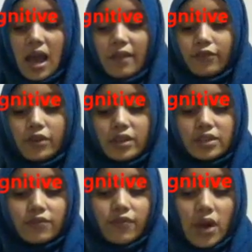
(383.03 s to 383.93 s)
and for
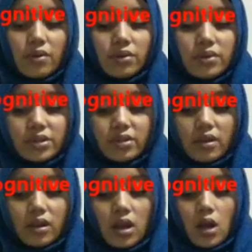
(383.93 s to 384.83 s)
this very
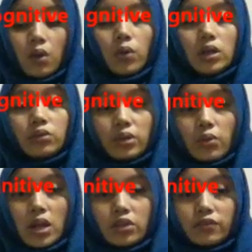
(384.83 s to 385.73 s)
reason will
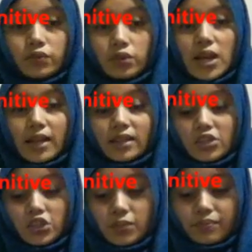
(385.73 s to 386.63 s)
require full
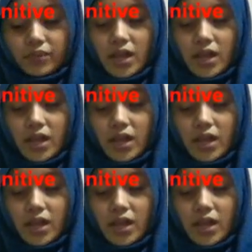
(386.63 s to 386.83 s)
attention.